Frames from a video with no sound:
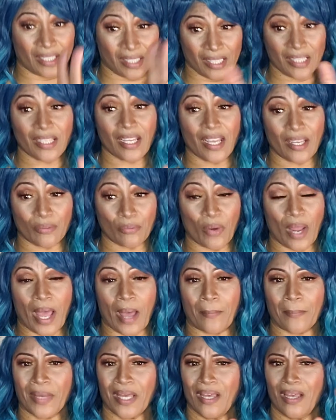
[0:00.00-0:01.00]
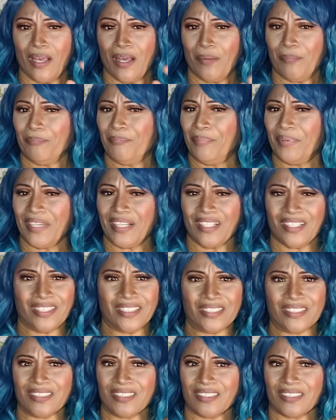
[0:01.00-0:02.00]
and he can rap,
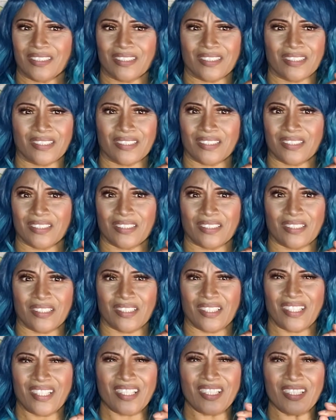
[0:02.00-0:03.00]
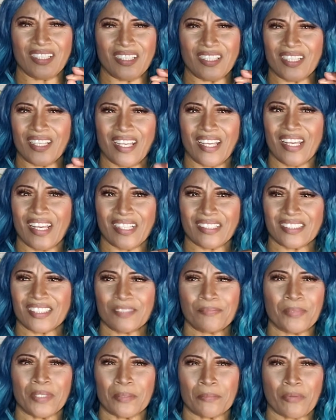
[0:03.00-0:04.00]
but he can't
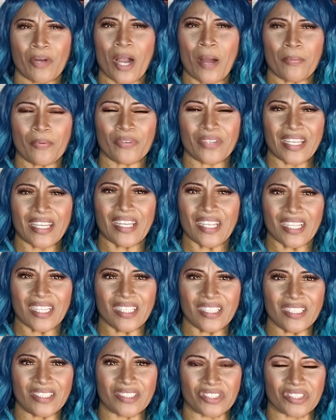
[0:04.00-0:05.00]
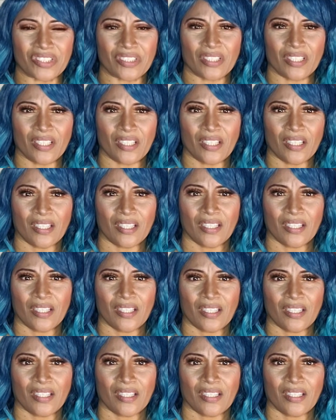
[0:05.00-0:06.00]
speak proper English.
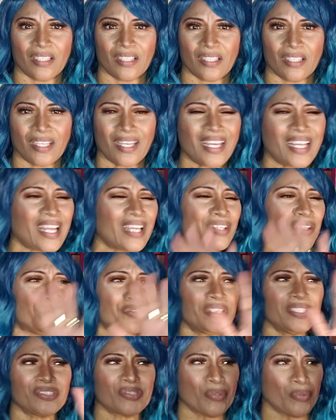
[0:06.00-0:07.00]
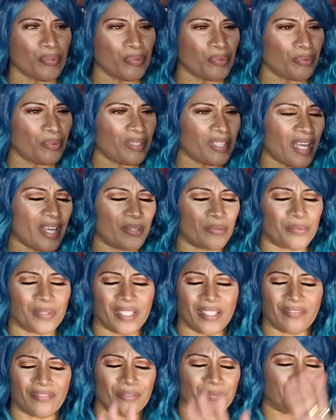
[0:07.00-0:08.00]
And I know he's going through a lot of
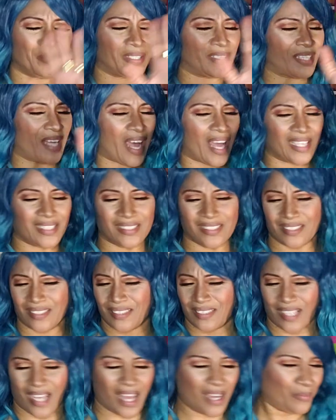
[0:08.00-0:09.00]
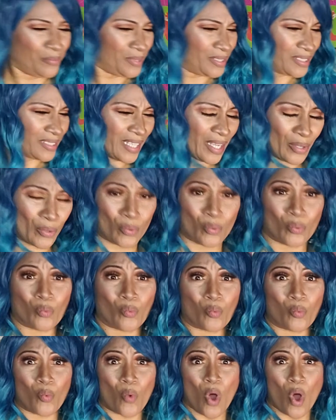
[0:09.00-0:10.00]
whatever, but I was like,
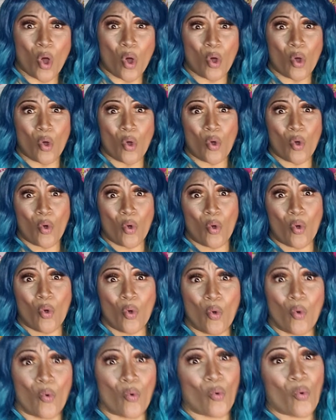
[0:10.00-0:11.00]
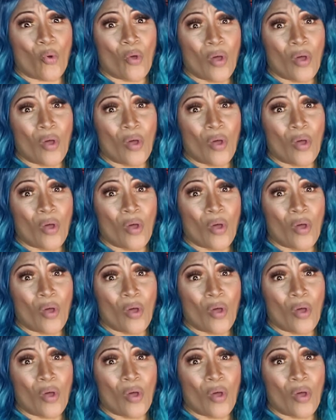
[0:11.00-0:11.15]
whoa.